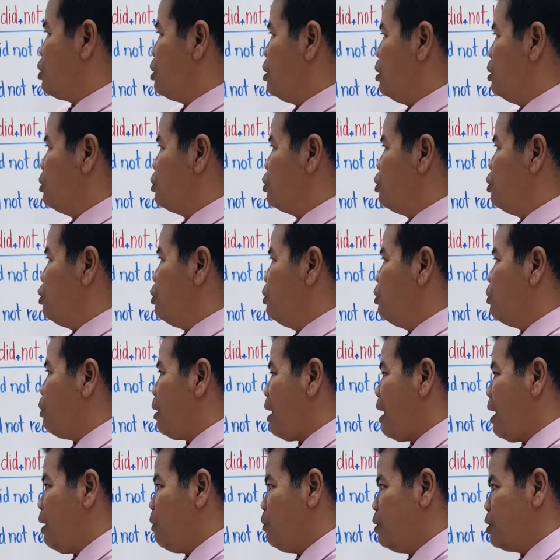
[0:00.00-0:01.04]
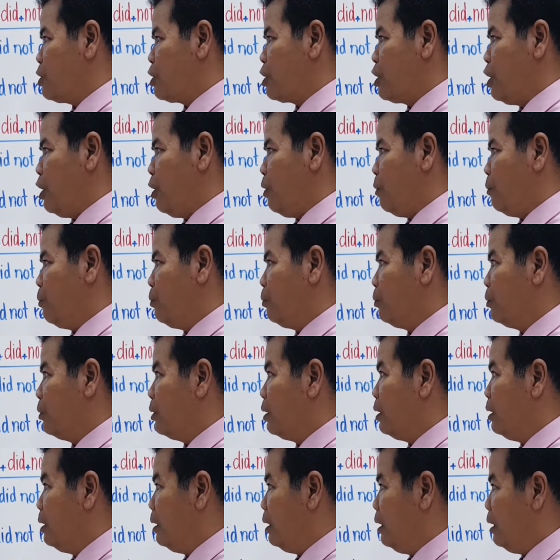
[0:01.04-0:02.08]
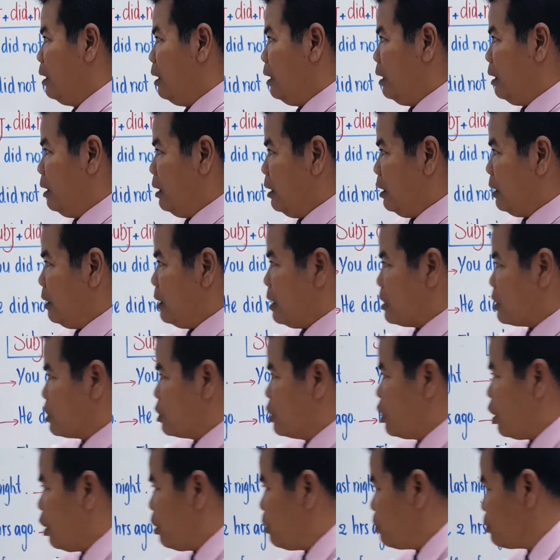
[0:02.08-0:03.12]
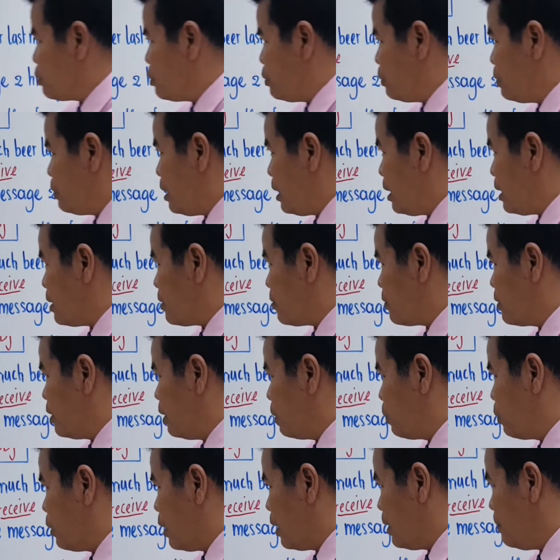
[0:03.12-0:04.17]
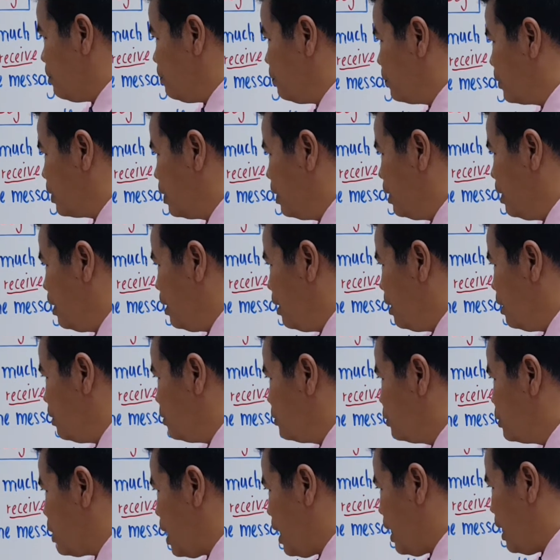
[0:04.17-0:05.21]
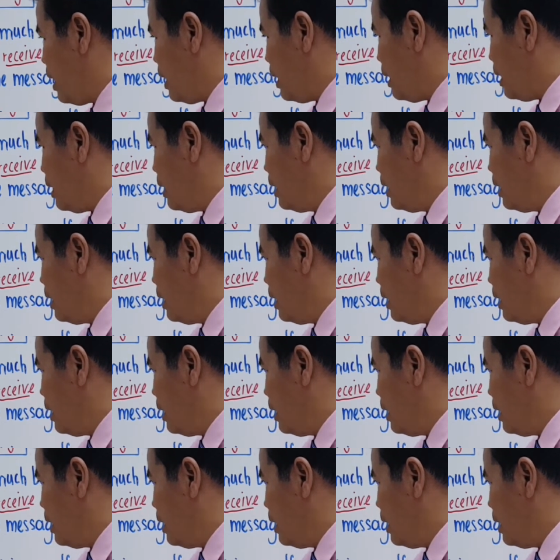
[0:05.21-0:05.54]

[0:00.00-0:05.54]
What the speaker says: 2 hours ago. Let's go to the third one. They